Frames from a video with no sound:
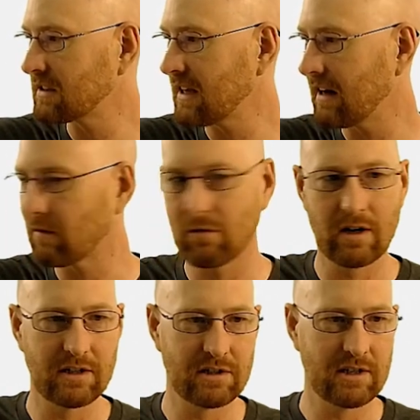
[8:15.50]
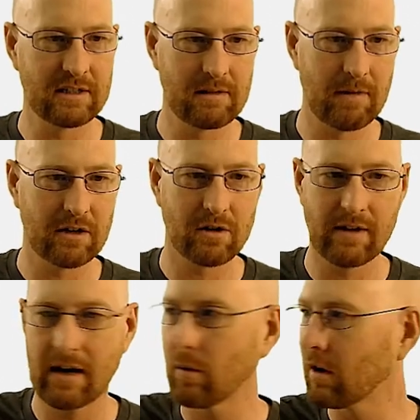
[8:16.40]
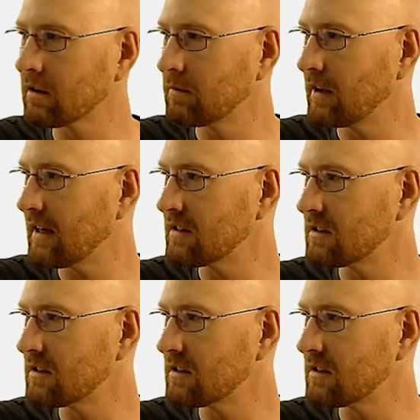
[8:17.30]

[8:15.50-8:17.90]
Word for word: this guy a run just to make sure that worked, but I